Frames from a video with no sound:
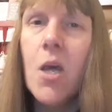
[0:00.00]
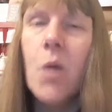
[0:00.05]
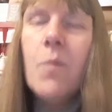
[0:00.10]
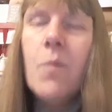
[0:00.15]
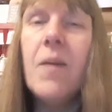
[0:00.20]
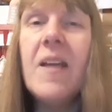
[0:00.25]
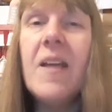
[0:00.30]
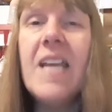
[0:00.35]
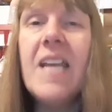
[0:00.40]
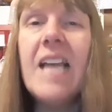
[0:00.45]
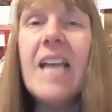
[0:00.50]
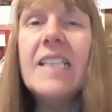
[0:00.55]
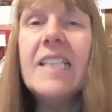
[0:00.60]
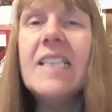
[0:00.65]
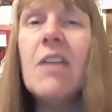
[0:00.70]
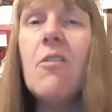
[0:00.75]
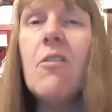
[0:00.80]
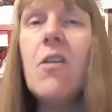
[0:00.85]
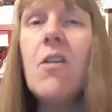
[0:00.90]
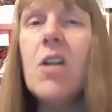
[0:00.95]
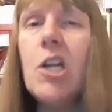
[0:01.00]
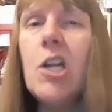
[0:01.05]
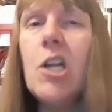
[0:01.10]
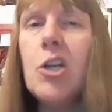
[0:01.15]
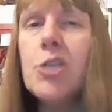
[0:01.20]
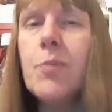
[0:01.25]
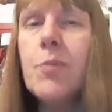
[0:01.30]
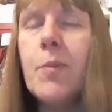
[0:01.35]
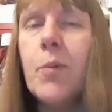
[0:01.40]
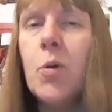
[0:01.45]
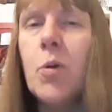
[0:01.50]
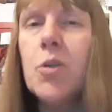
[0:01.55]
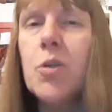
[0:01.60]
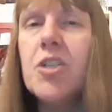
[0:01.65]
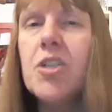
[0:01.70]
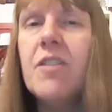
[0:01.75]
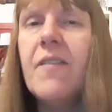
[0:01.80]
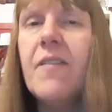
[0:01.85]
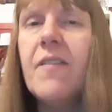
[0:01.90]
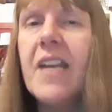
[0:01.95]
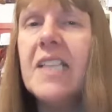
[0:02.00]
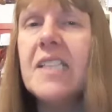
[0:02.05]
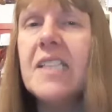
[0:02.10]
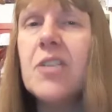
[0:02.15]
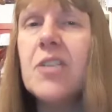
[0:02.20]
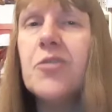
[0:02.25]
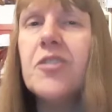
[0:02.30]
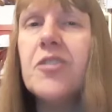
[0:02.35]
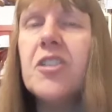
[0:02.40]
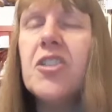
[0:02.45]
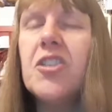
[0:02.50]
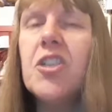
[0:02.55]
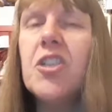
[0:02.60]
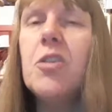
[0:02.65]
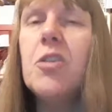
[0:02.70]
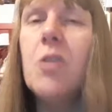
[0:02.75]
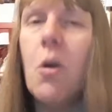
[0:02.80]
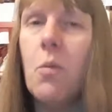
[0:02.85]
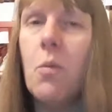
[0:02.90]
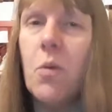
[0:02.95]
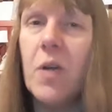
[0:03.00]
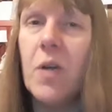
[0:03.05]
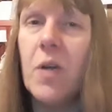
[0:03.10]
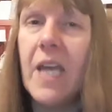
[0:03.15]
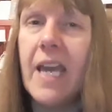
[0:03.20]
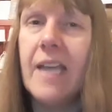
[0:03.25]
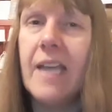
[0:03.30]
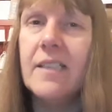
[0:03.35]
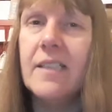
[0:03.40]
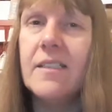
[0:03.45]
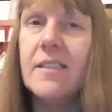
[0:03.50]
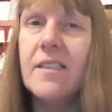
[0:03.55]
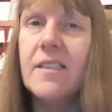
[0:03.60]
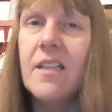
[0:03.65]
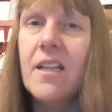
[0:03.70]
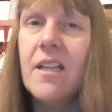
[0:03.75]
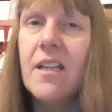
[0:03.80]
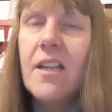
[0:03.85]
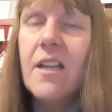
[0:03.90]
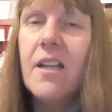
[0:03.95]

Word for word: But yes, there are a large proportion of asexuals that do not want kids.